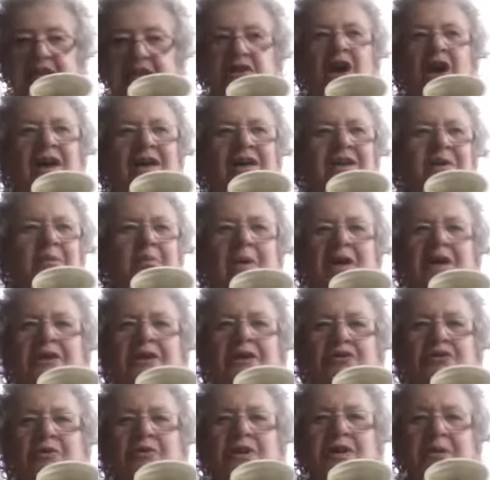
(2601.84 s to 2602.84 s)
a
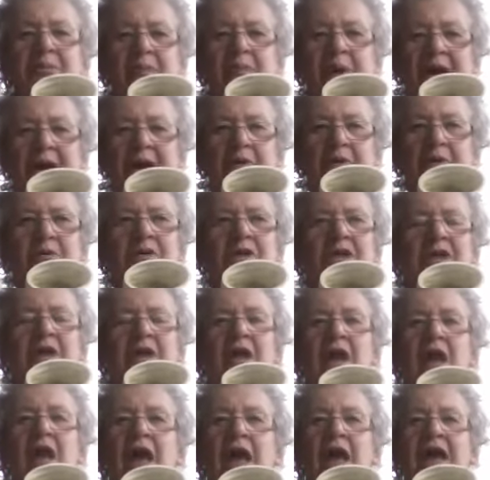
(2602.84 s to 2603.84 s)
documentary about,
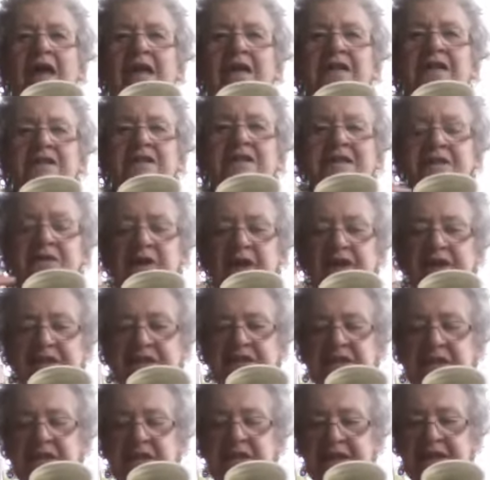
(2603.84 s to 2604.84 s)
and it's
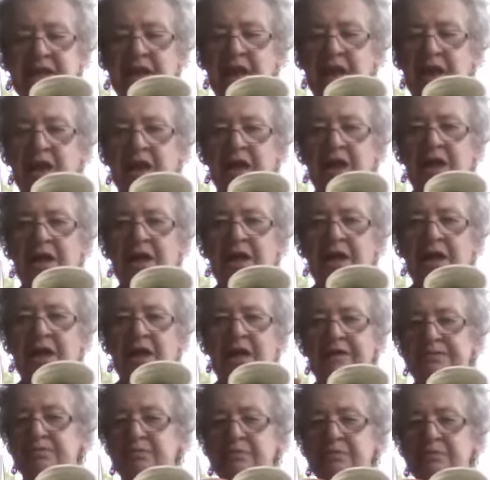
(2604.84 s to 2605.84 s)
like
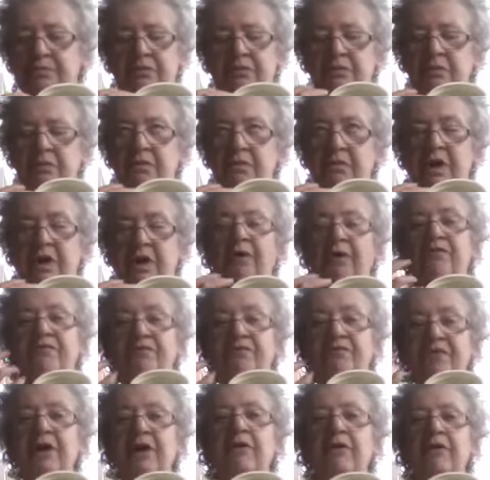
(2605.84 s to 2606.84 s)
a
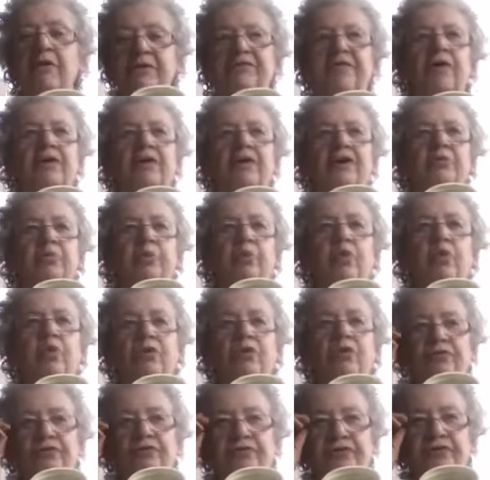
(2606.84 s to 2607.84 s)
very, very
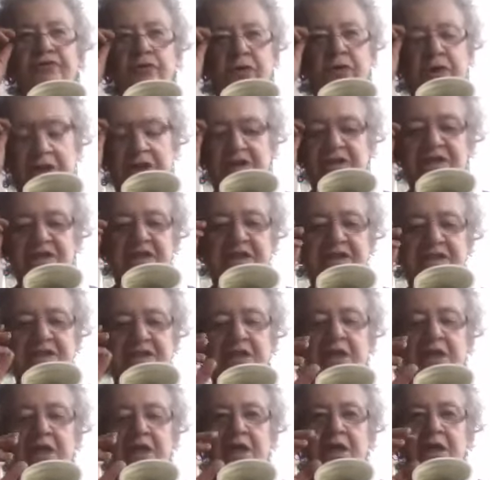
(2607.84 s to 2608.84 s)
important food because
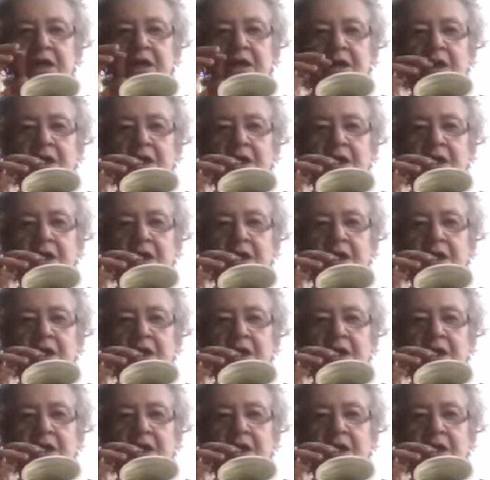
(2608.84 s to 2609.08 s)
it's